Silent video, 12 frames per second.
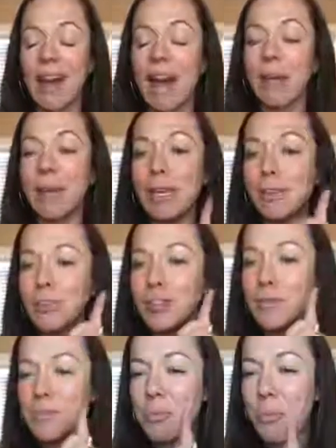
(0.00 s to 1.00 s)
I want you to
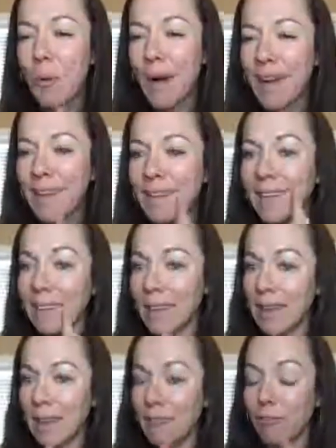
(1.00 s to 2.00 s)
choose one
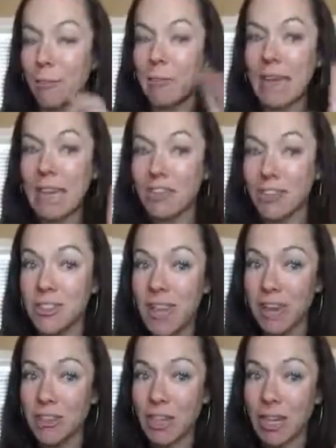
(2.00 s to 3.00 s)
thing from each
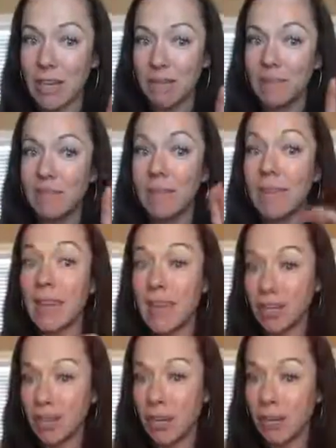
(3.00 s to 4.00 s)
section that I
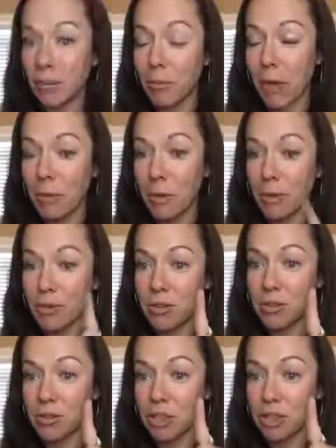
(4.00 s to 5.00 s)
share in the blog post:
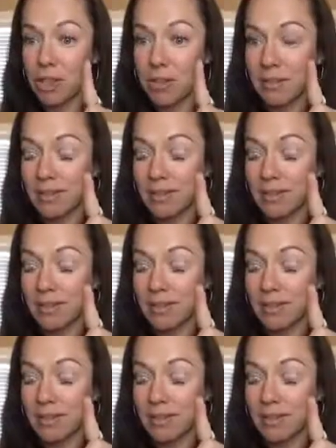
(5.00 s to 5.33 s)
nutrition,